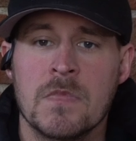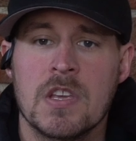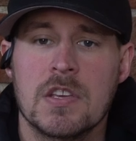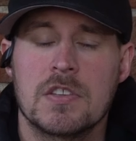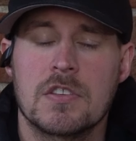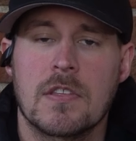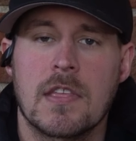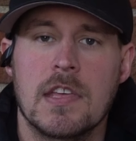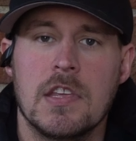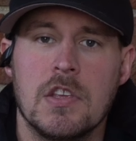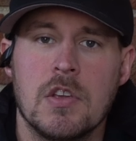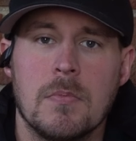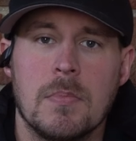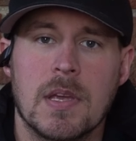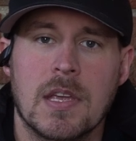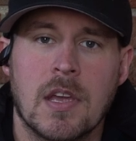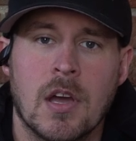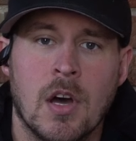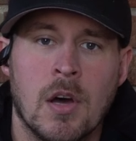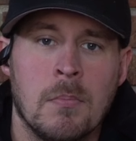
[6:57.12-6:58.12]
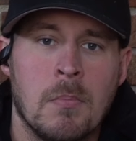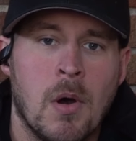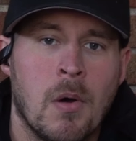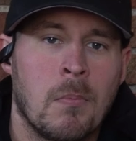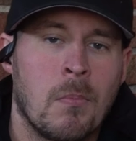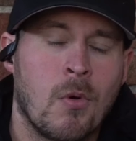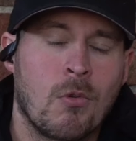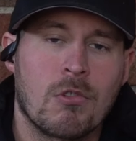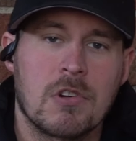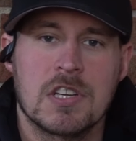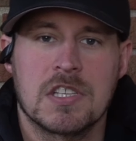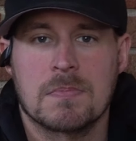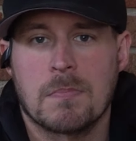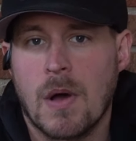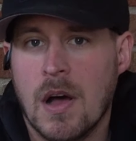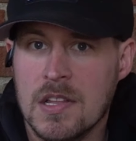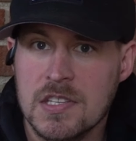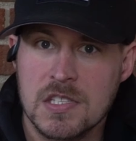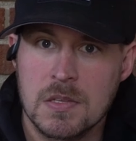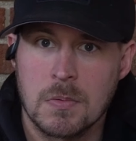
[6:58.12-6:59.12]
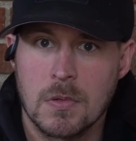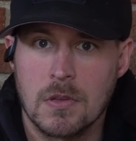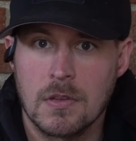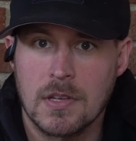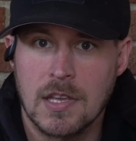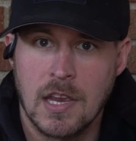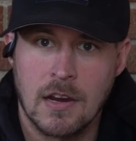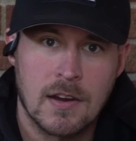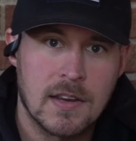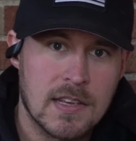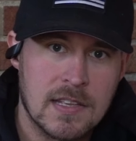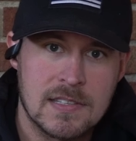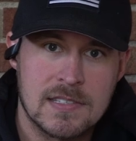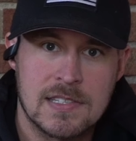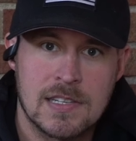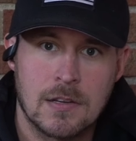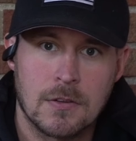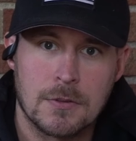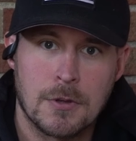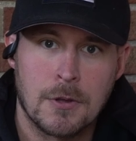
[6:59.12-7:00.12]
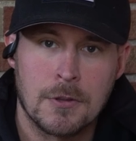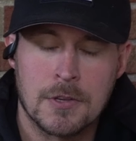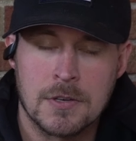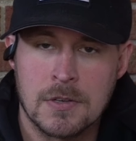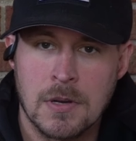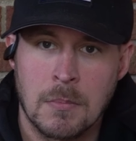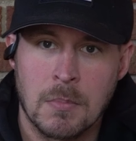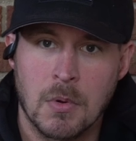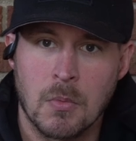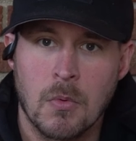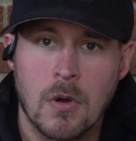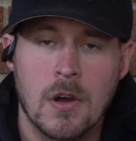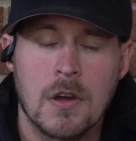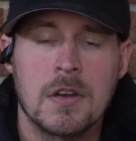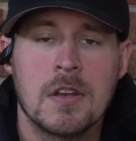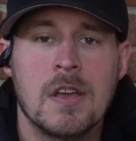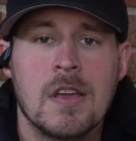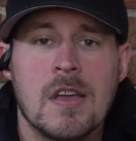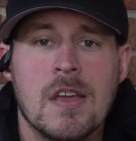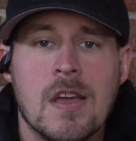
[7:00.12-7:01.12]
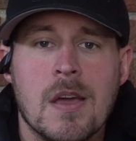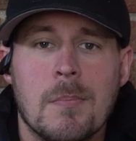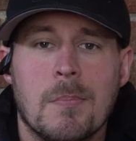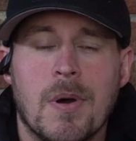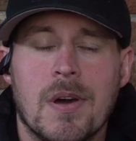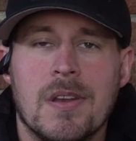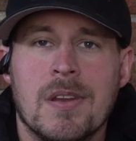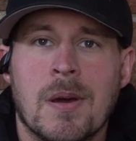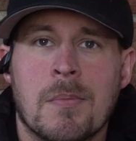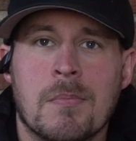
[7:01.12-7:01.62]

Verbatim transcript: so that you become a more responsible carry concealed holder, number one. But